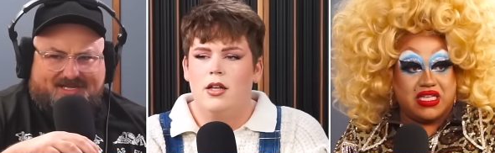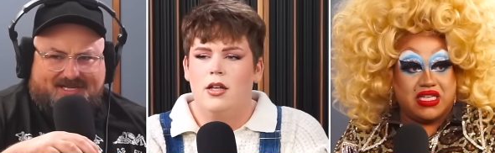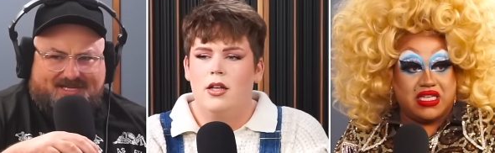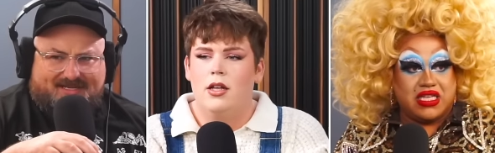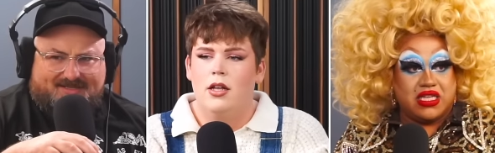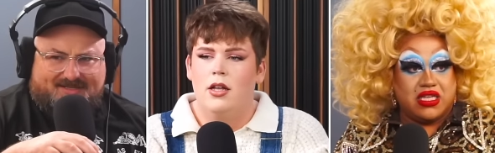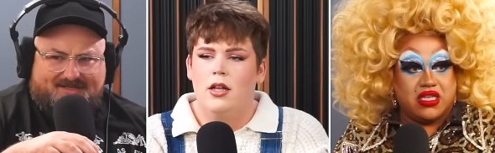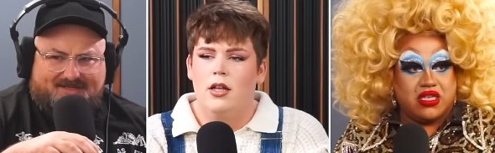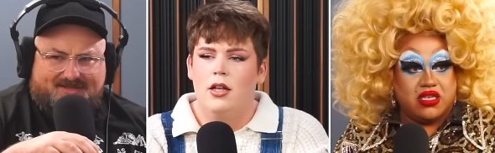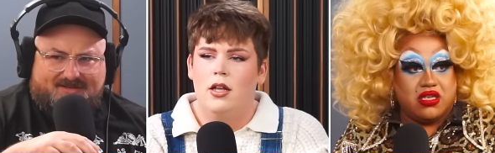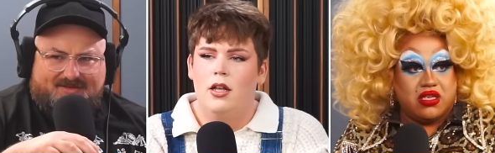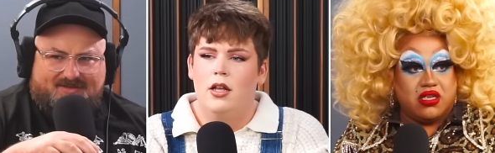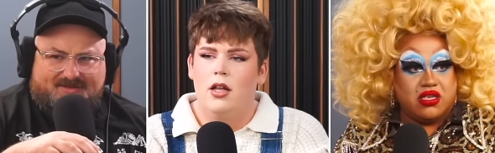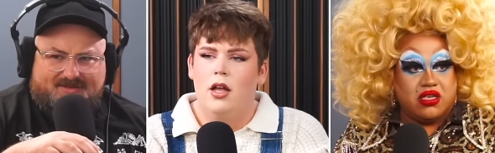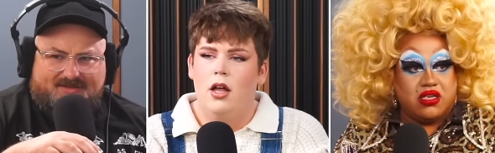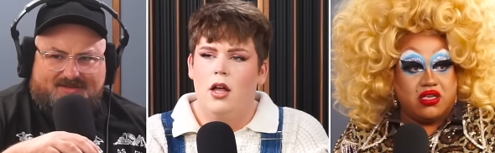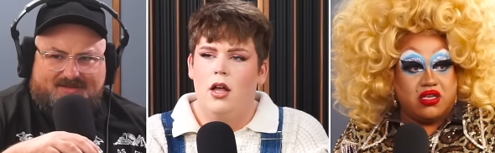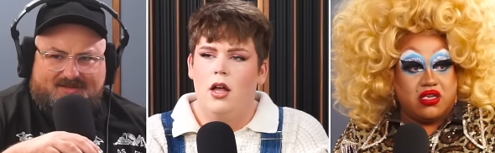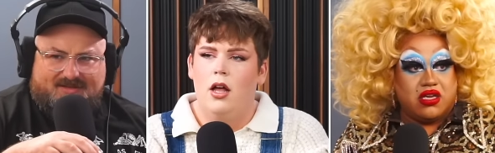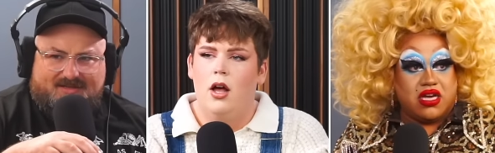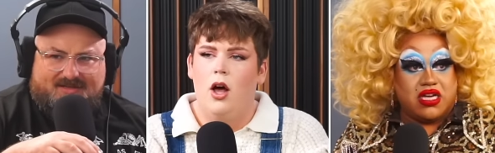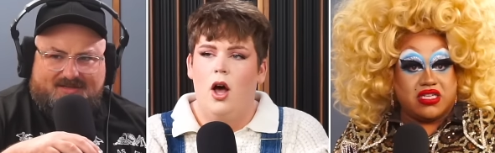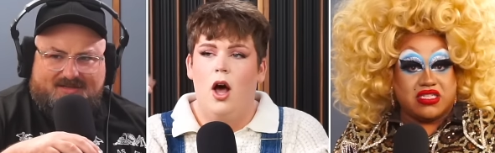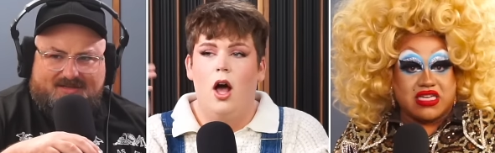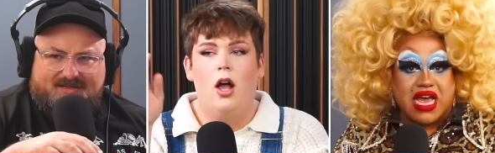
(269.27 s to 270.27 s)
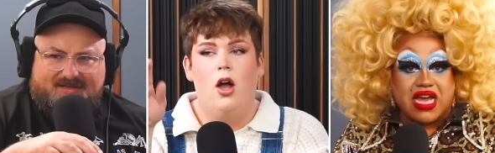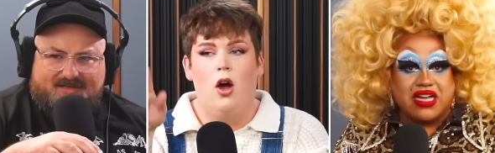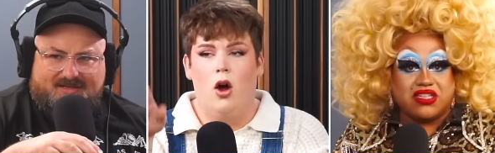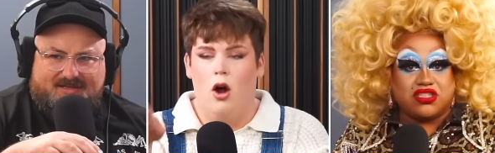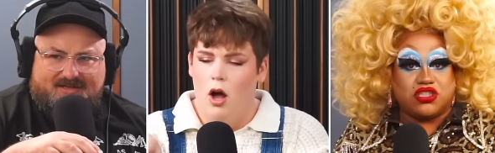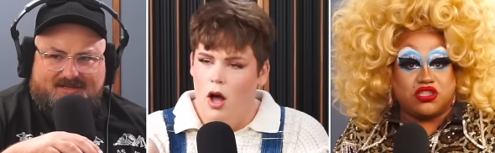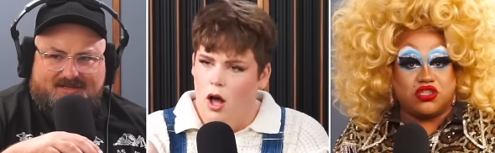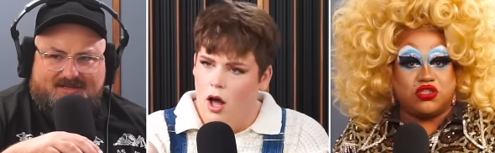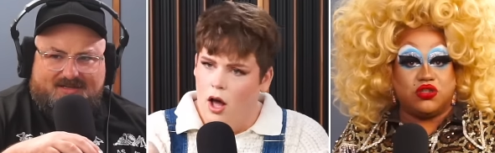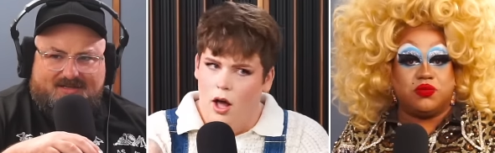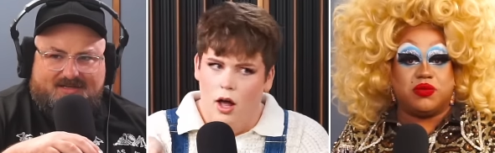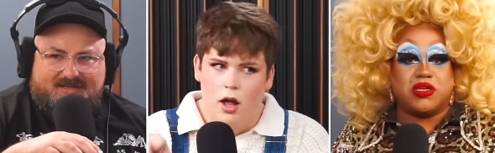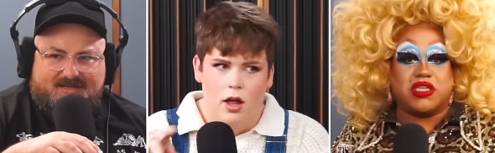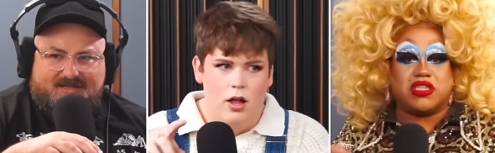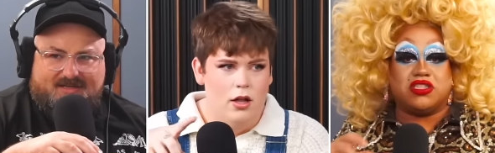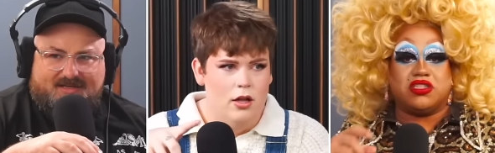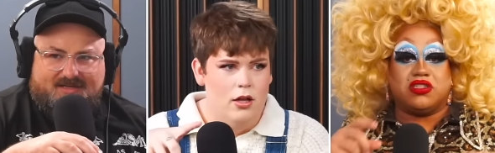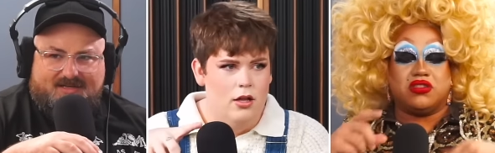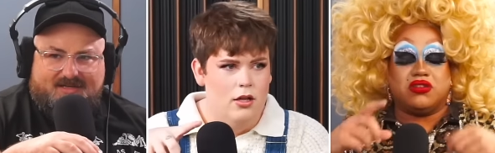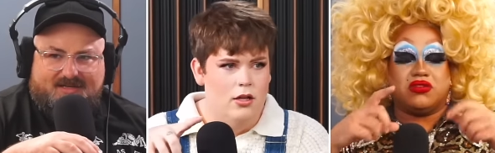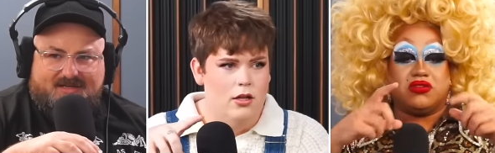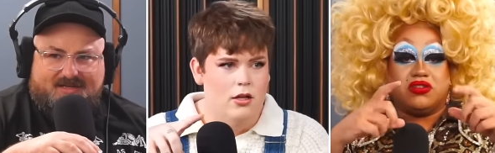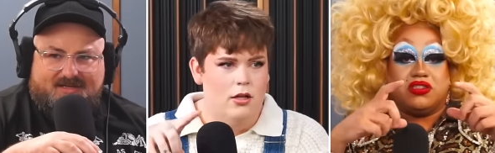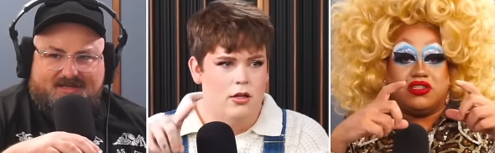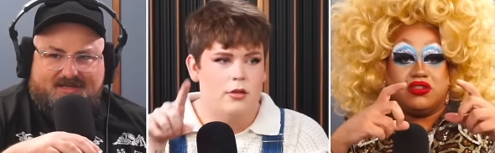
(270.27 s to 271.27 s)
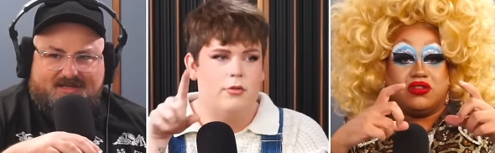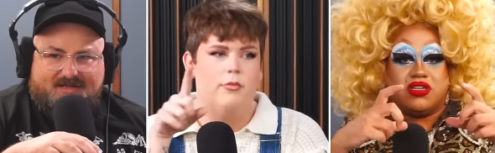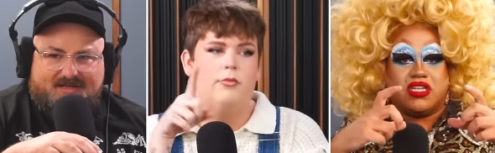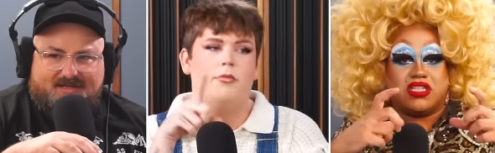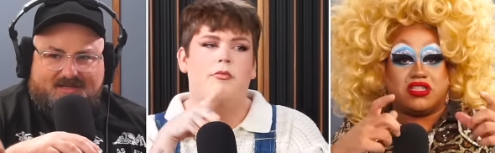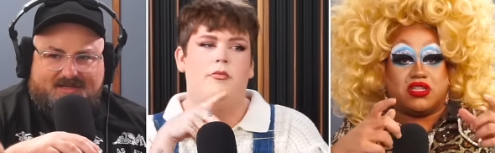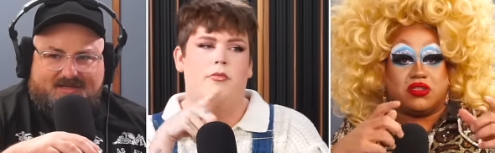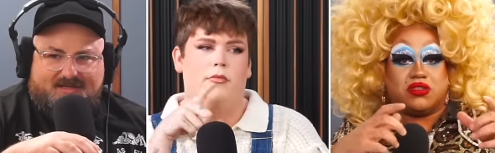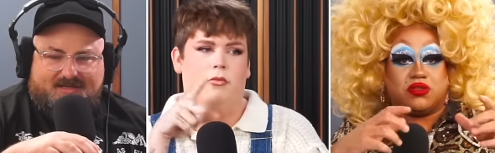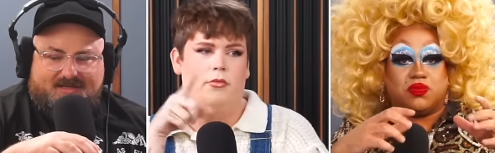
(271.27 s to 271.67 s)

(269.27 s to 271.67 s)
Speaker 1: tattoo?
Speaker 2: a tattoo, Girl. but you you get to